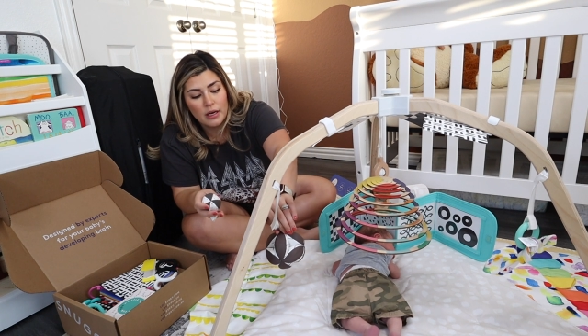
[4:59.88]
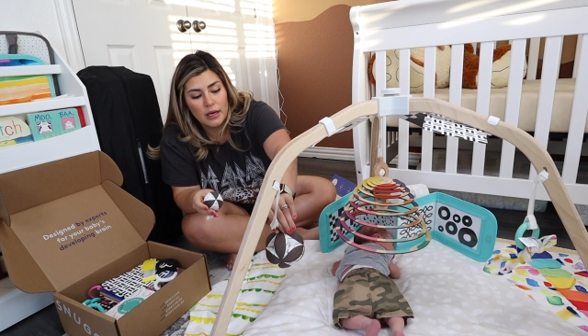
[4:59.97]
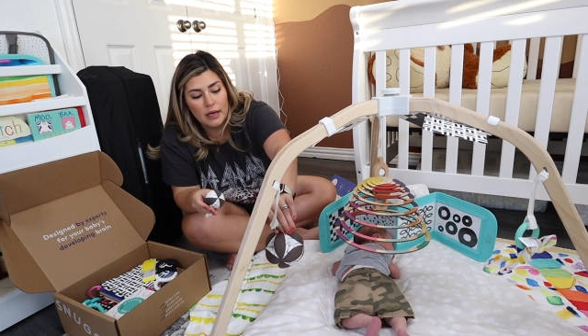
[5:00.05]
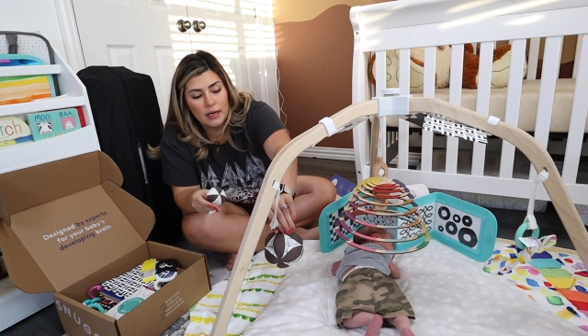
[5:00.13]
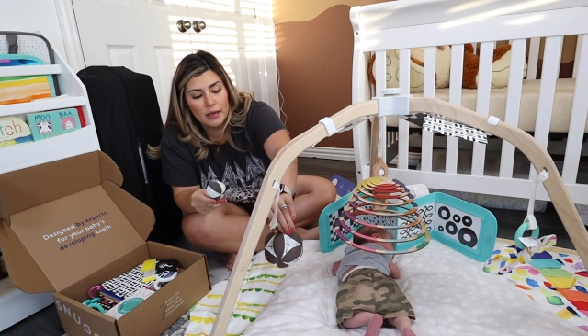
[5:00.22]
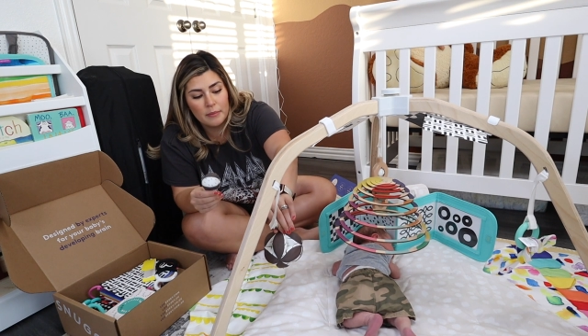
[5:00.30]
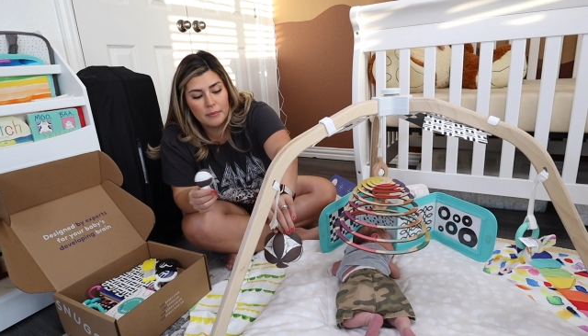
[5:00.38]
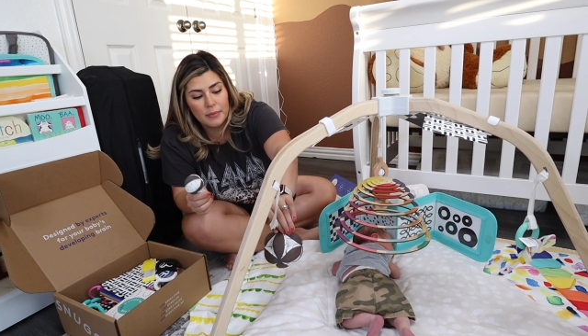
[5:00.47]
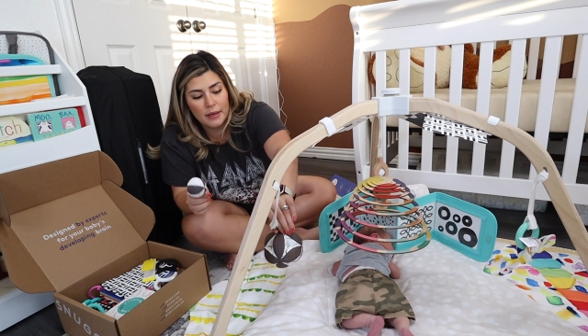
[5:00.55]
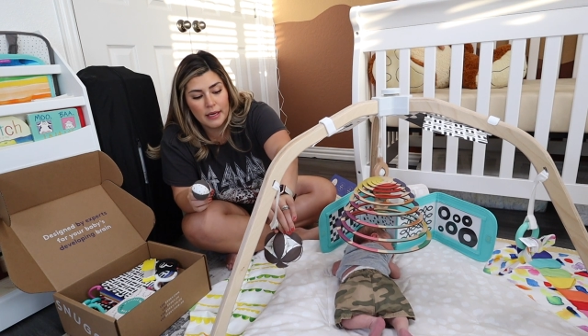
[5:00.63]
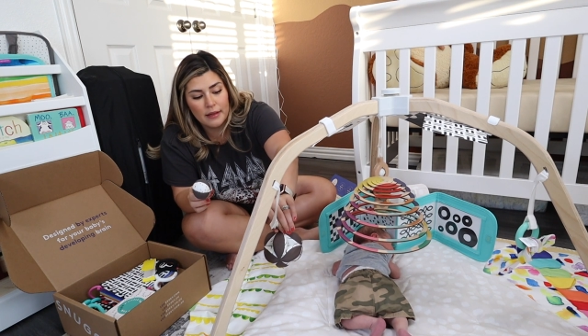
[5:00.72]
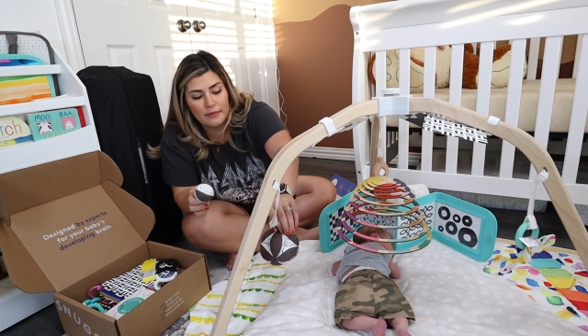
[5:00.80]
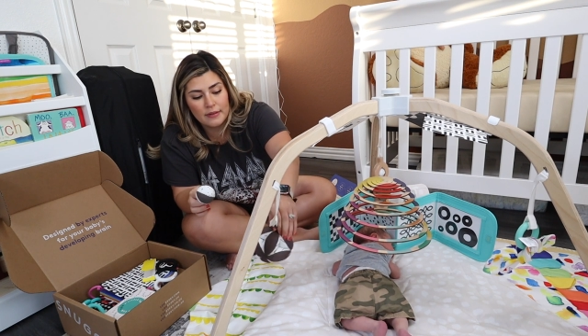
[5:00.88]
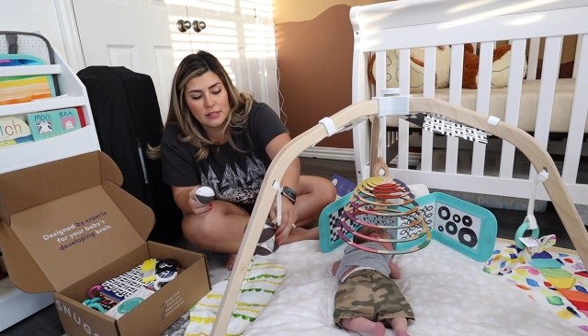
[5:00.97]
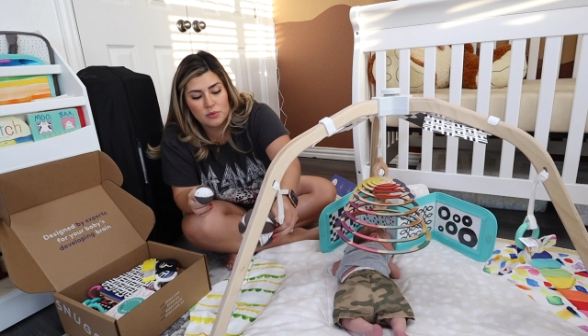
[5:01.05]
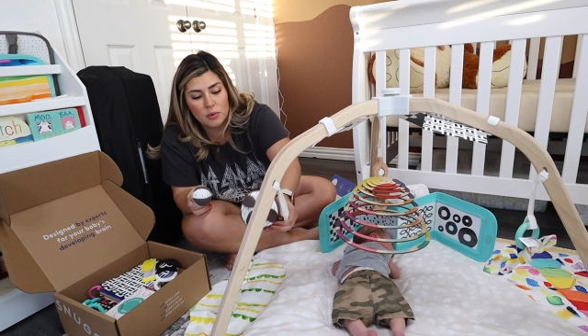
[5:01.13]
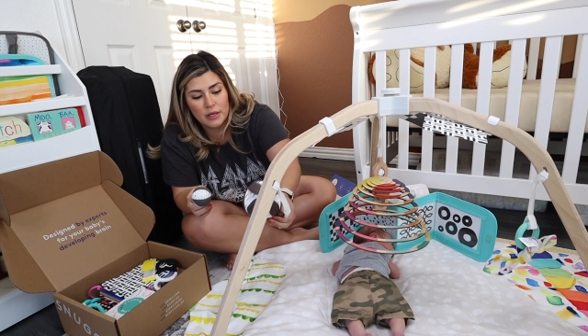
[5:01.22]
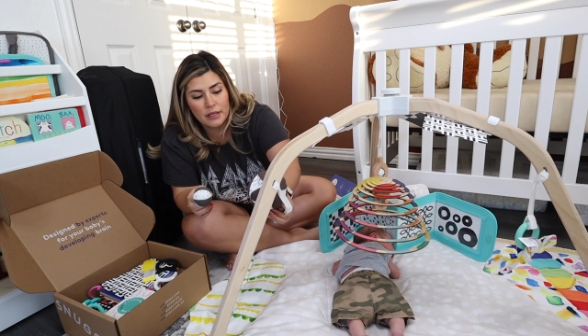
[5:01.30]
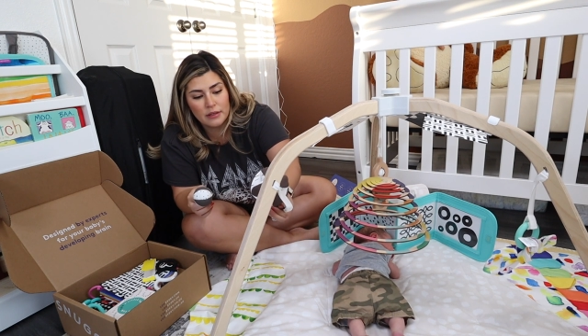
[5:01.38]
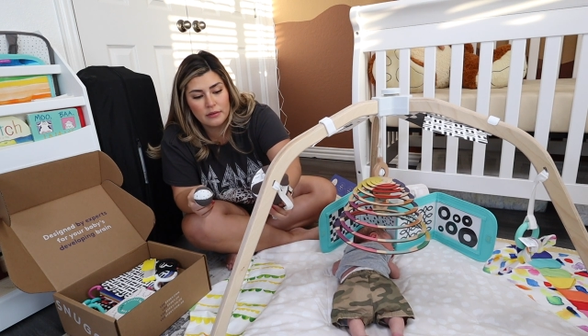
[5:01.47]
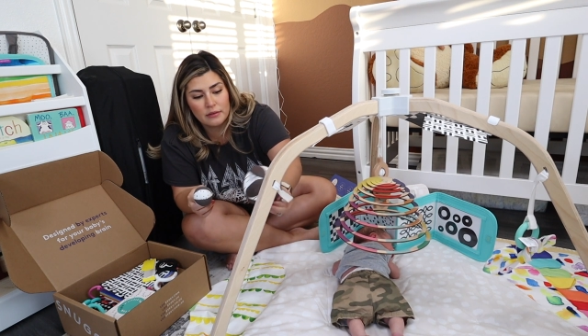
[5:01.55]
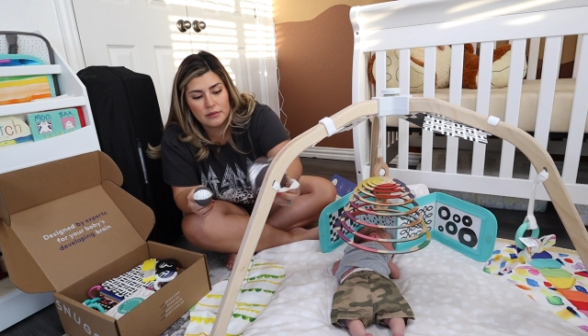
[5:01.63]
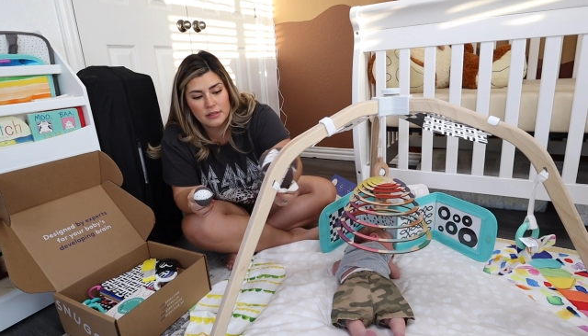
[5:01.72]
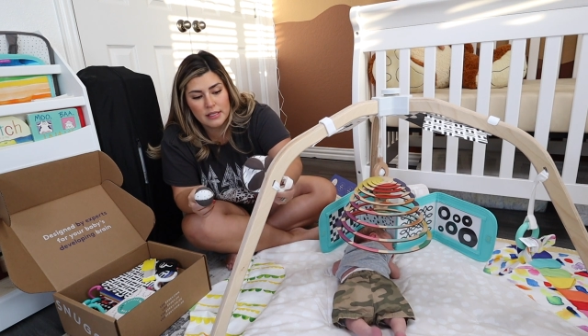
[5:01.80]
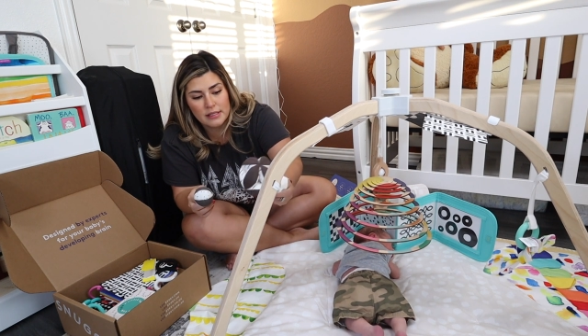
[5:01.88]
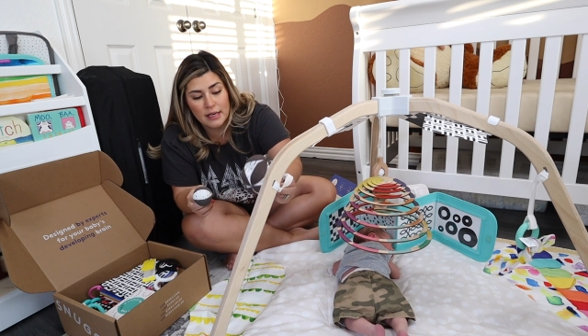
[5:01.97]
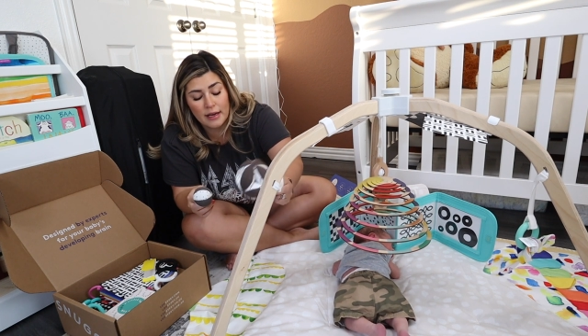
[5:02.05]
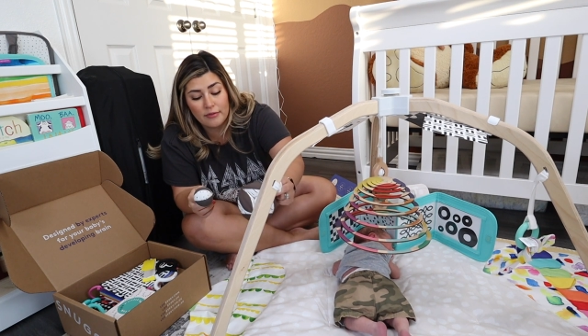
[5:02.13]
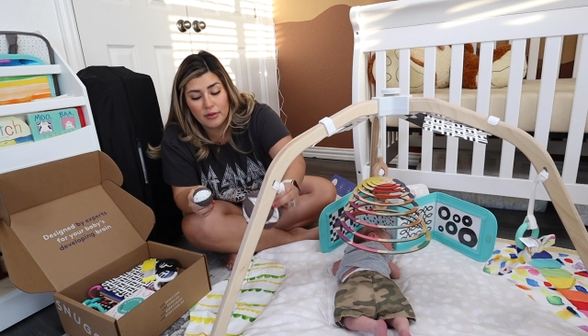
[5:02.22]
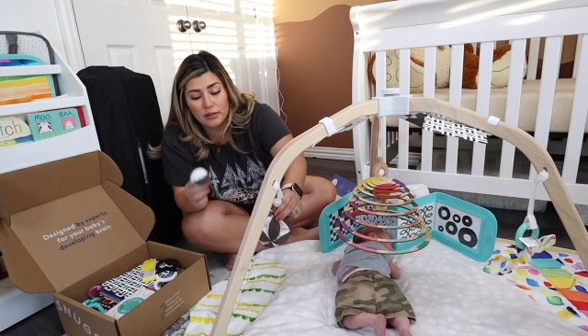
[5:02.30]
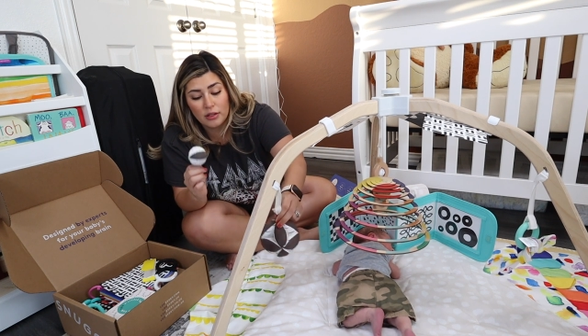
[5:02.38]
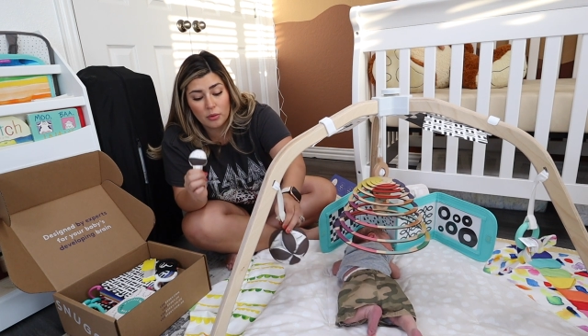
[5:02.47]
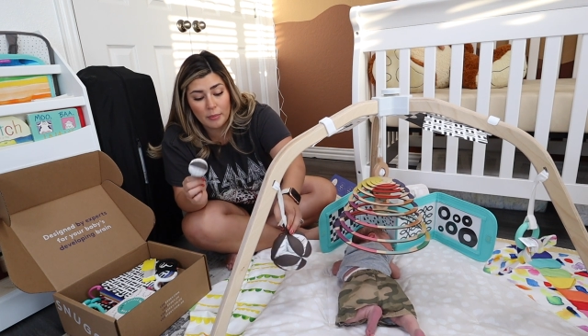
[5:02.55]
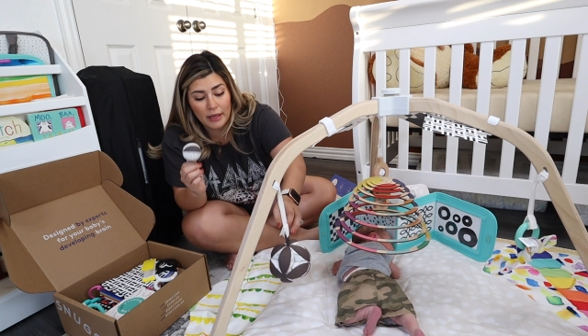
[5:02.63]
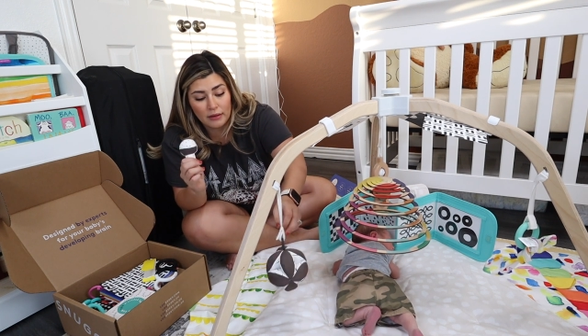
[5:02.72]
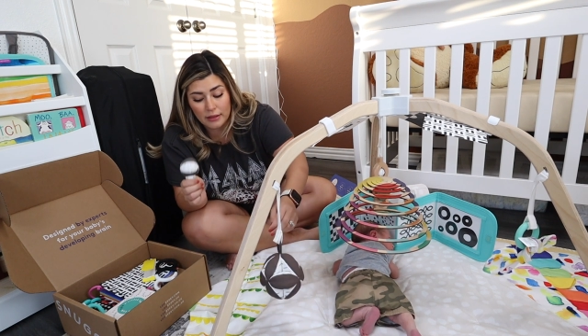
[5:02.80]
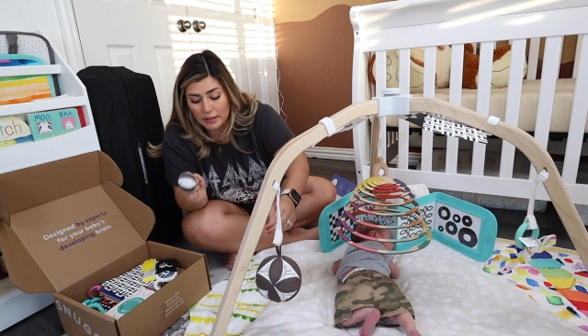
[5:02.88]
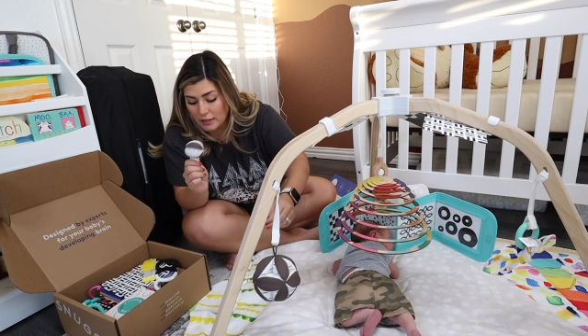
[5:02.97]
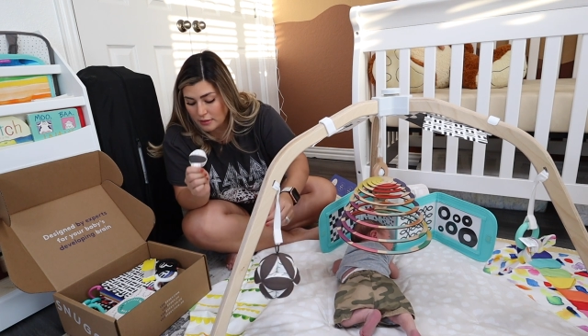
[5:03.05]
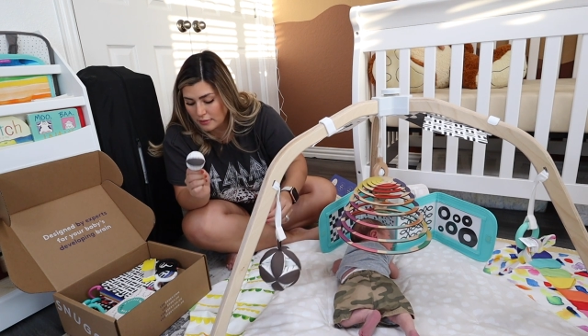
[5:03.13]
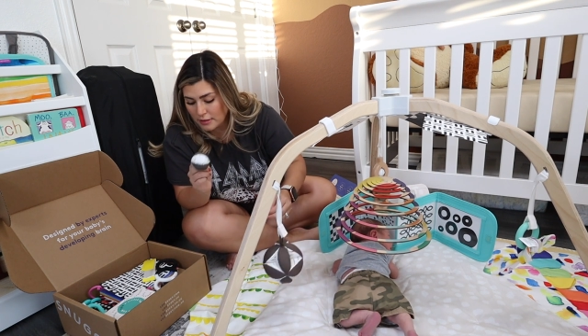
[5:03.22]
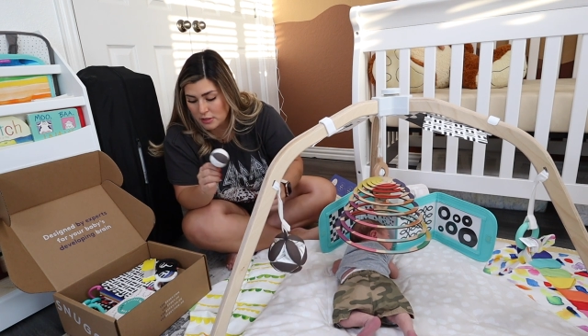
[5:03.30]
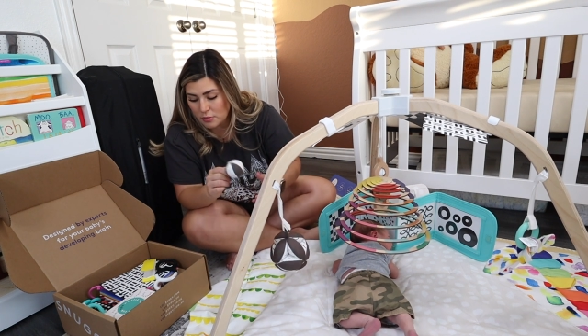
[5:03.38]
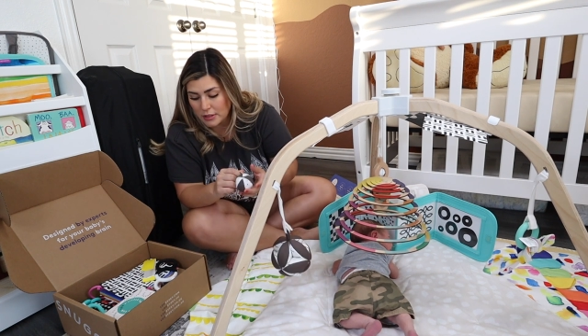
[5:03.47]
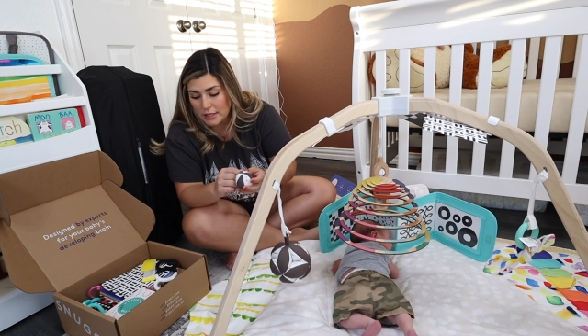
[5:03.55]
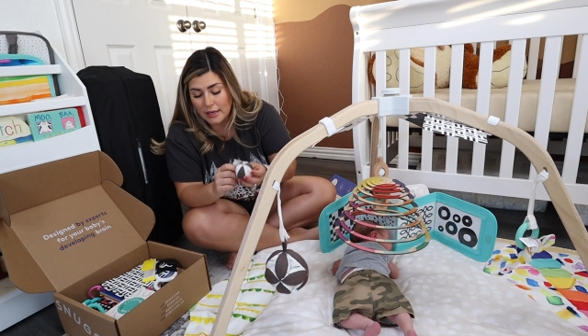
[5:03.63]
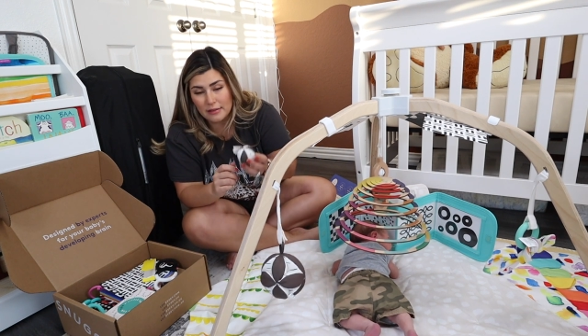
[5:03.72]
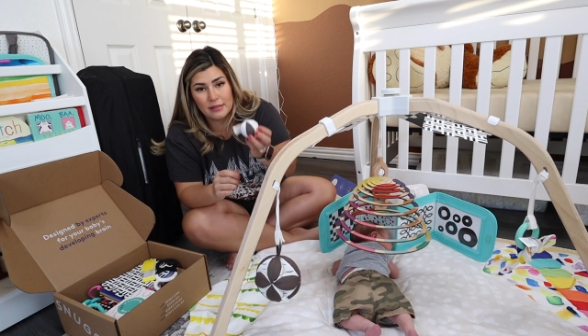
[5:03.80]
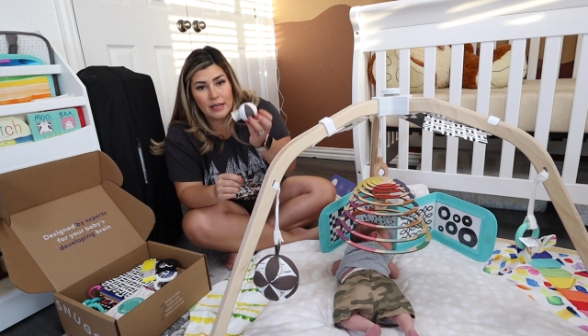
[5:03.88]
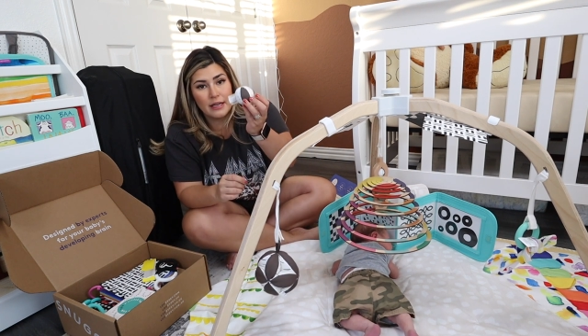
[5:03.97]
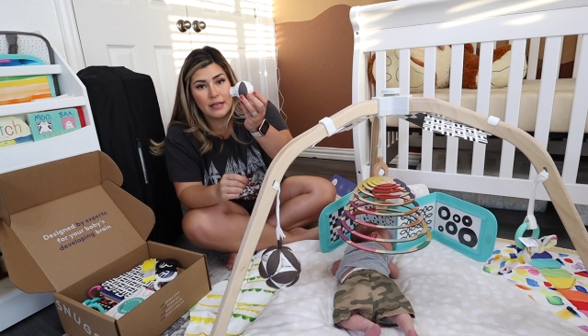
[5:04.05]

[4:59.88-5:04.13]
Um, but this one doesn't have a little bell in it. This one does, and